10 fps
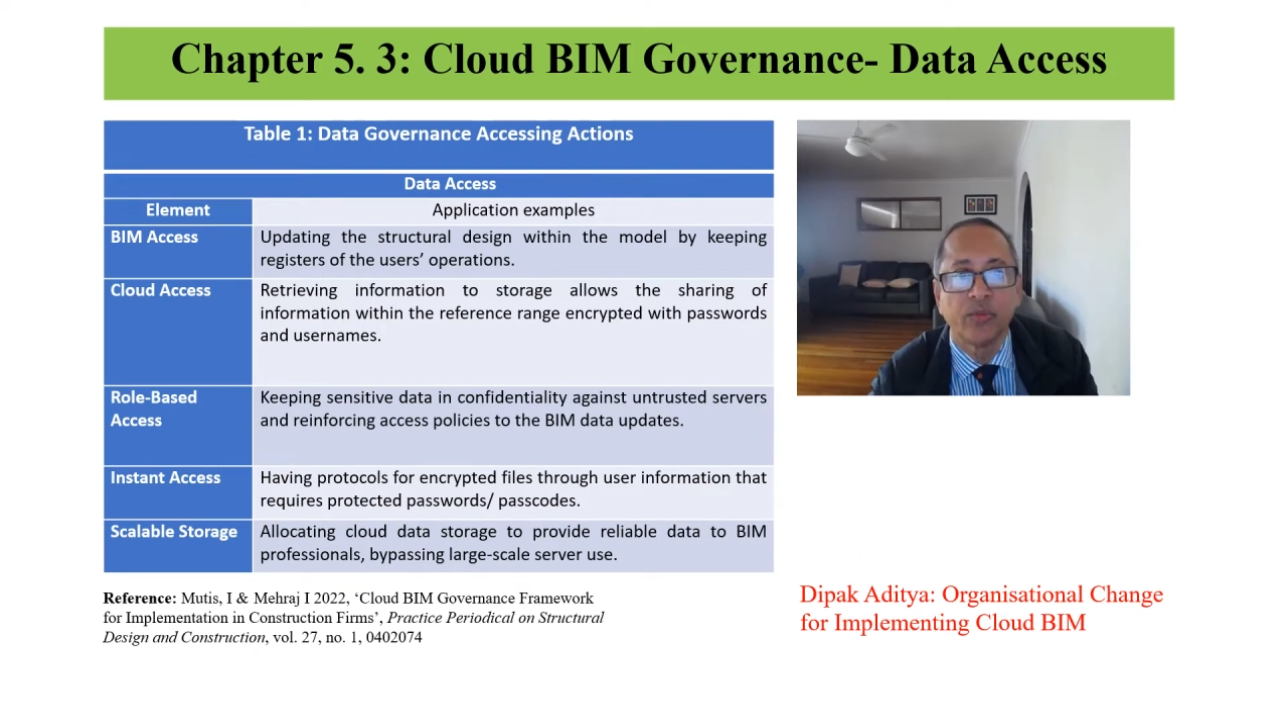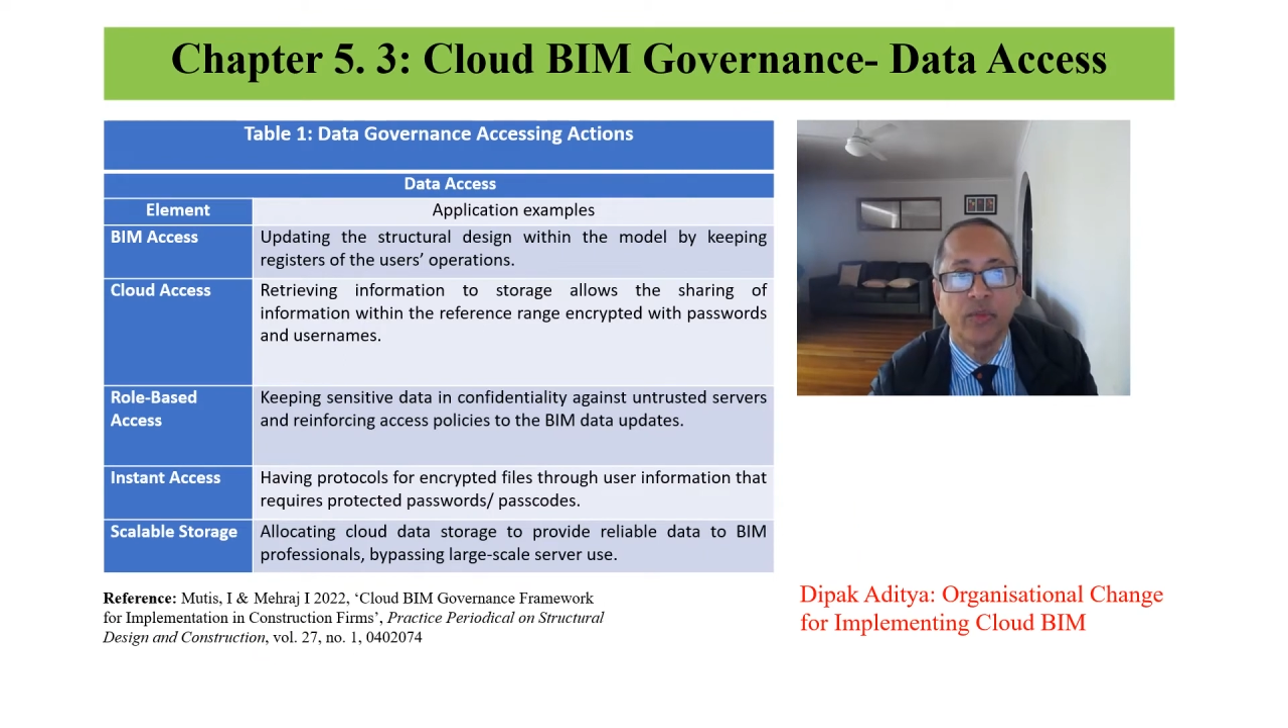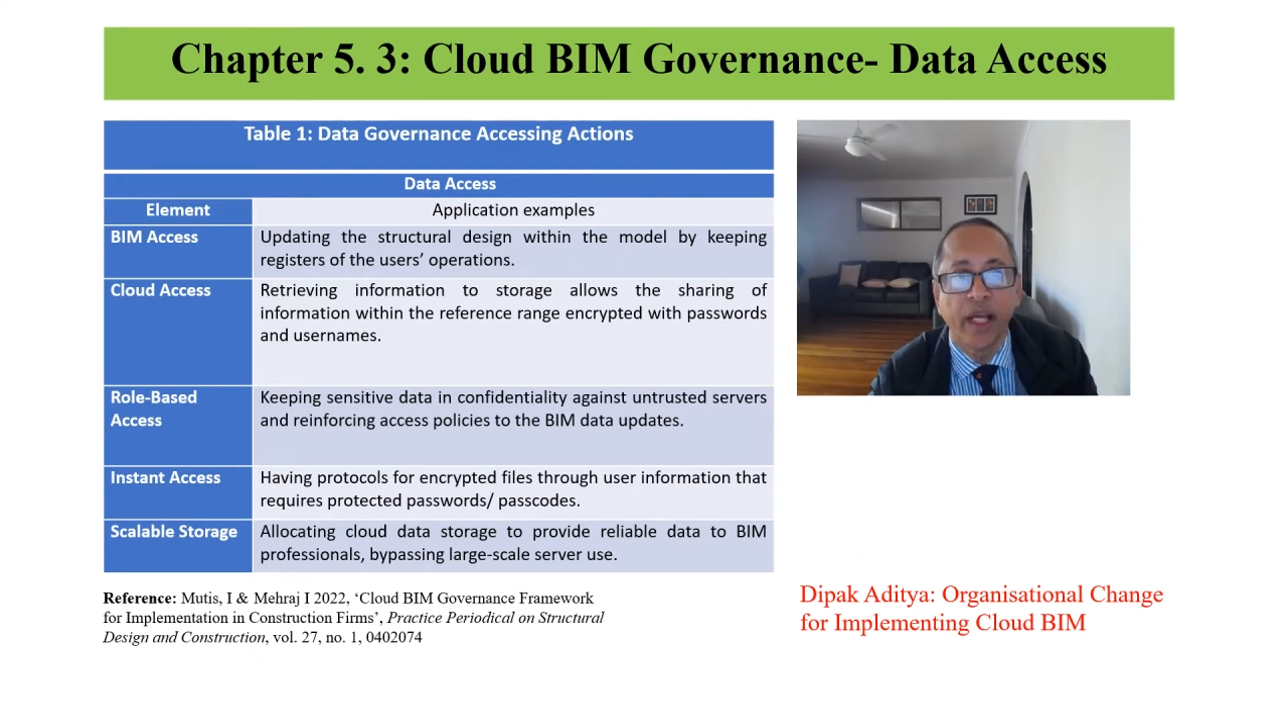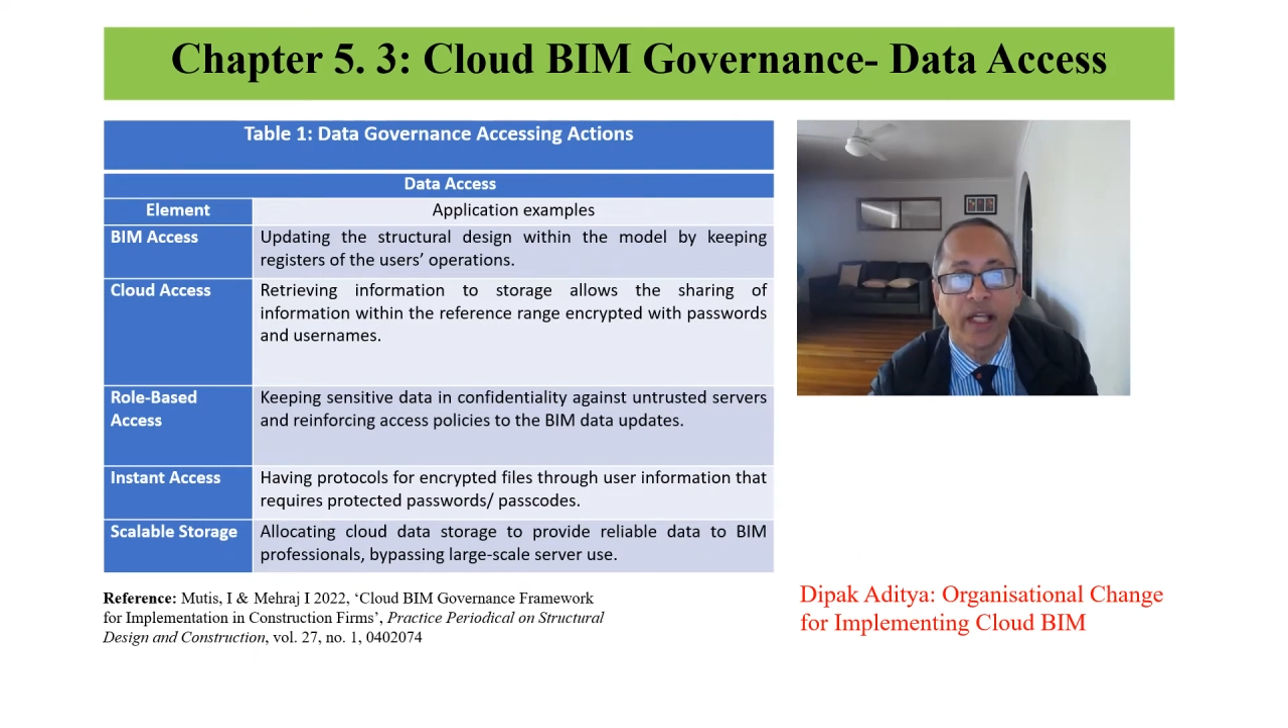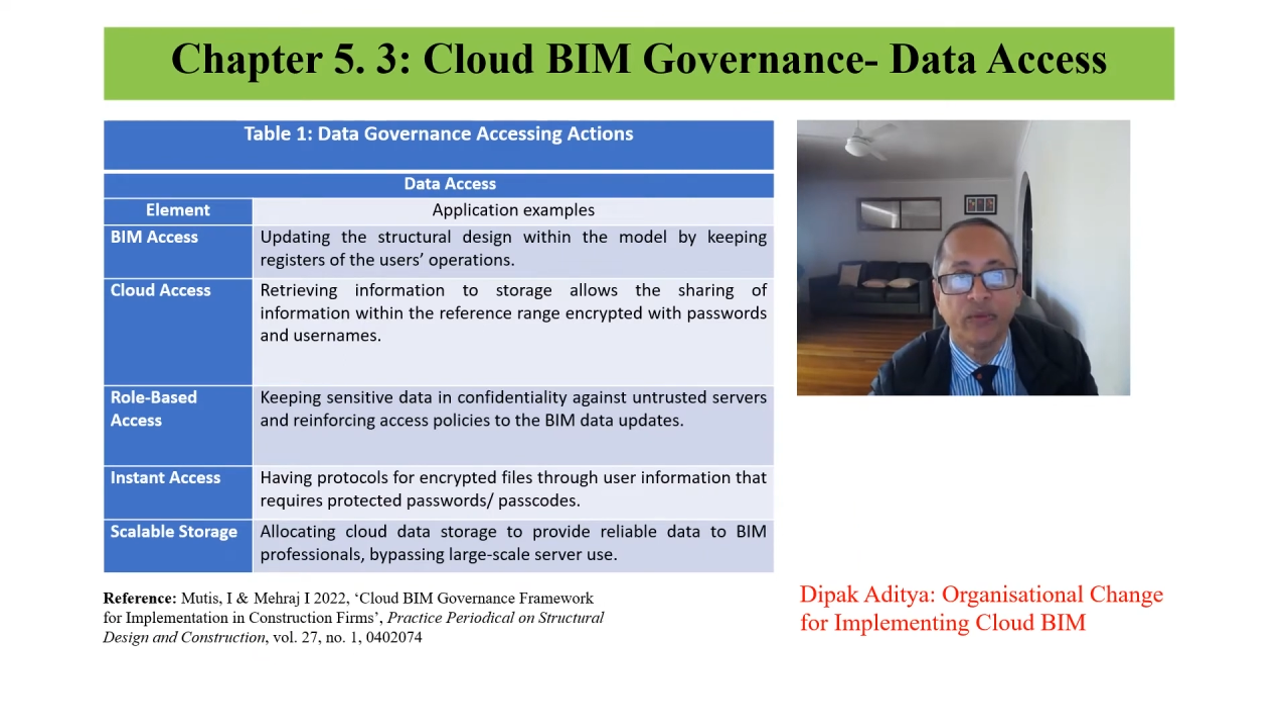
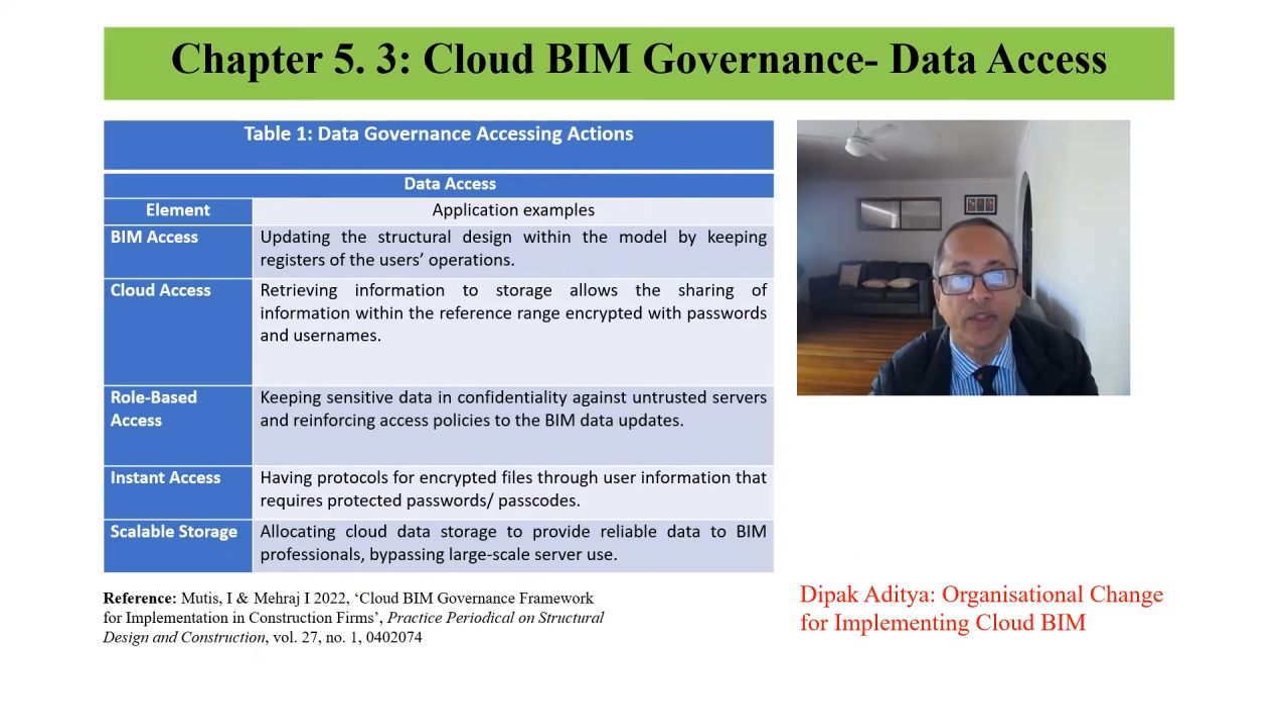BIM